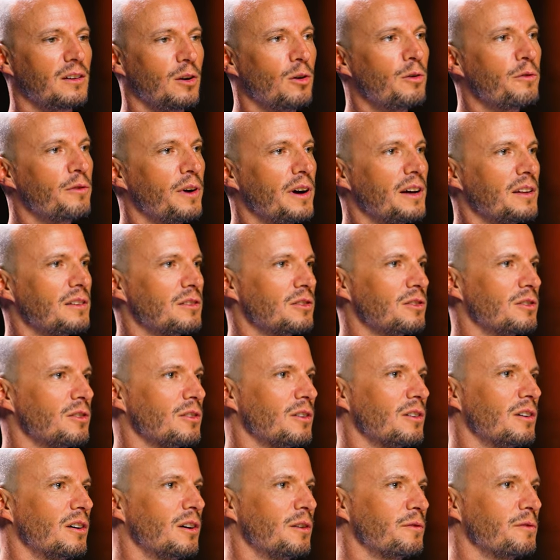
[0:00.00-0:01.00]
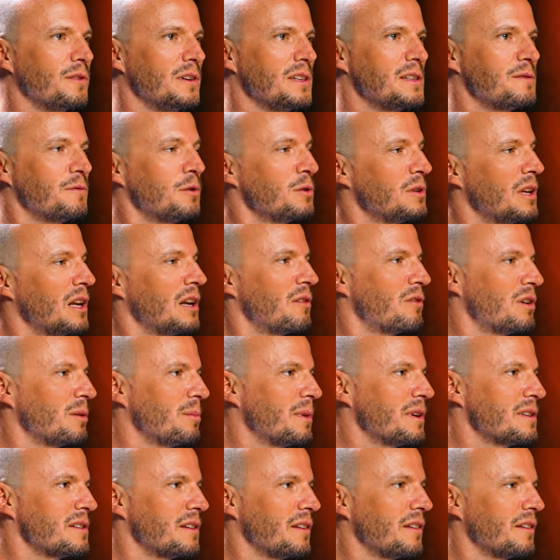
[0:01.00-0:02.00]
co-founder of this food delivery
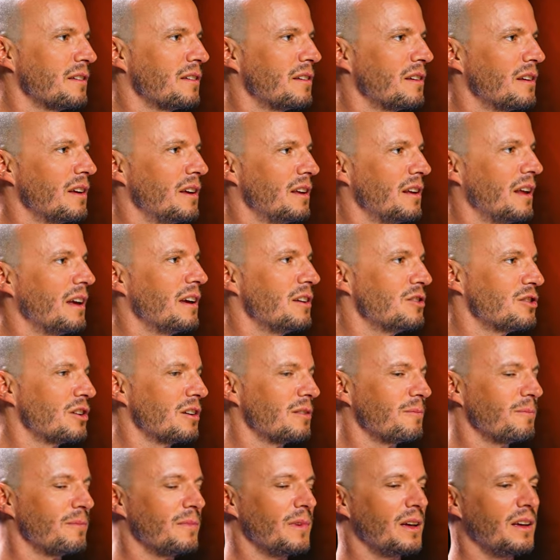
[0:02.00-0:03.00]
business in Asia.